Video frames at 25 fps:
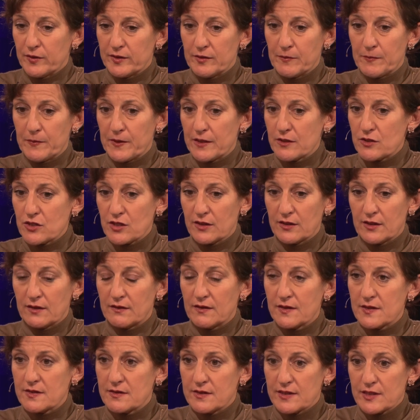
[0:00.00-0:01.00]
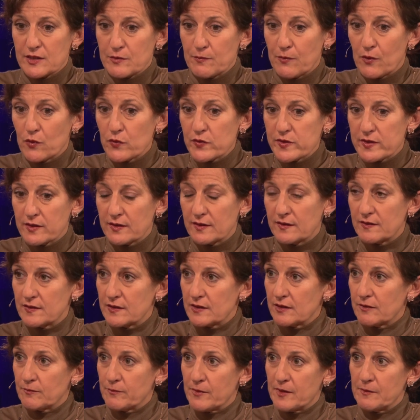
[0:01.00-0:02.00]
With a patient that doesn't expose it,
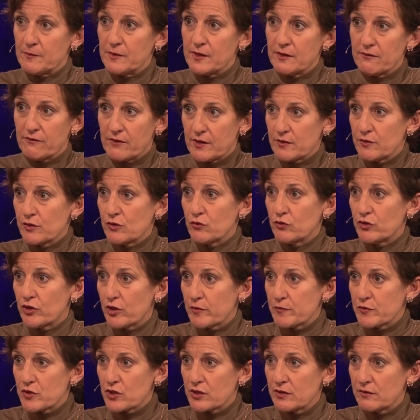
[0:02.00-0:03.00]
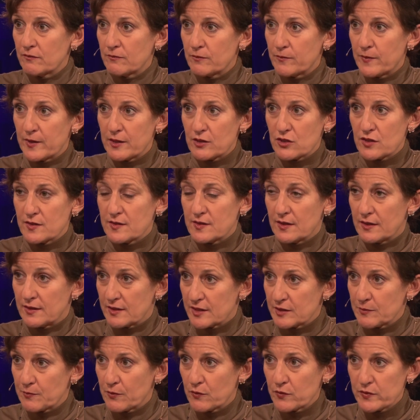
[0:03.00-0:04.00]
it may be a very good option. Patients that
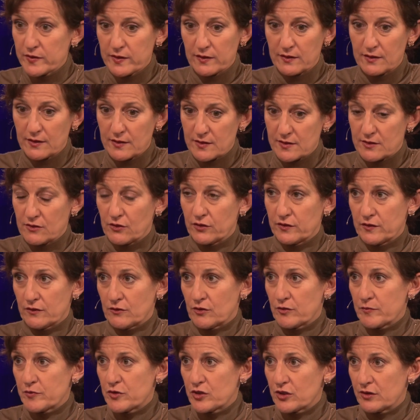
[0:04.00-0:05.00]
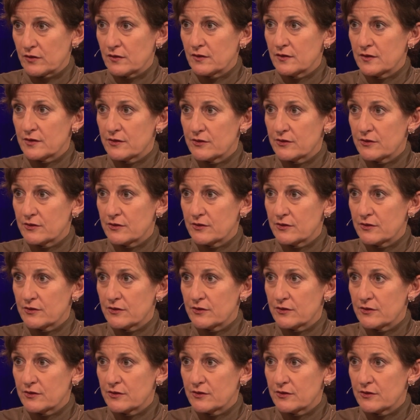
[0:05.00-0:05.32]
expose it, it's not an option.